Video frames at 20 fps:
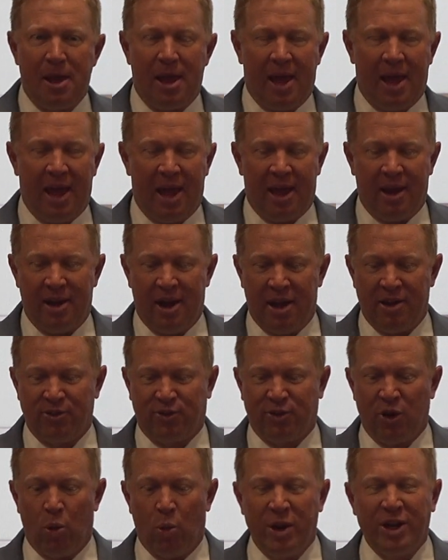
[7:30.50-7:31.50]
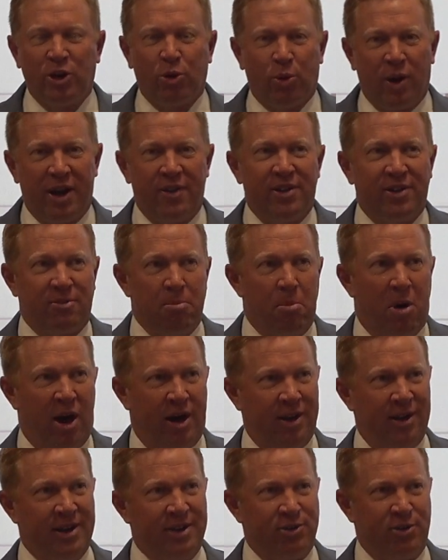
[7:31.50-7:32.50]
And so we created this
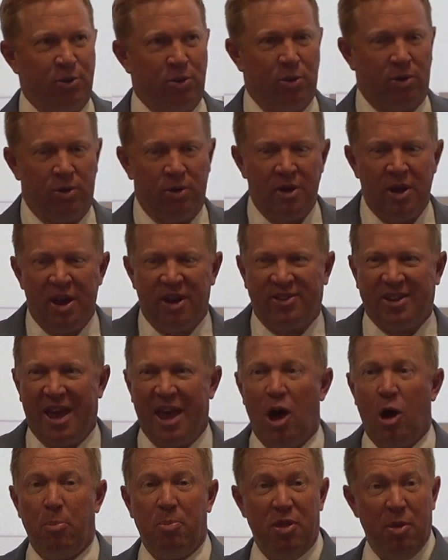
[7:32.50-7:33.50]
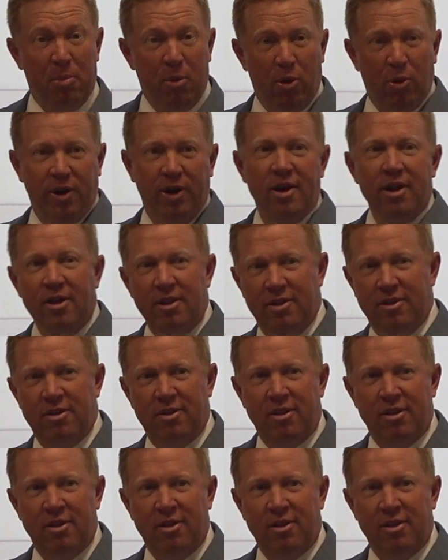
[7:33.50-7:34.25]
modeling tool to help the board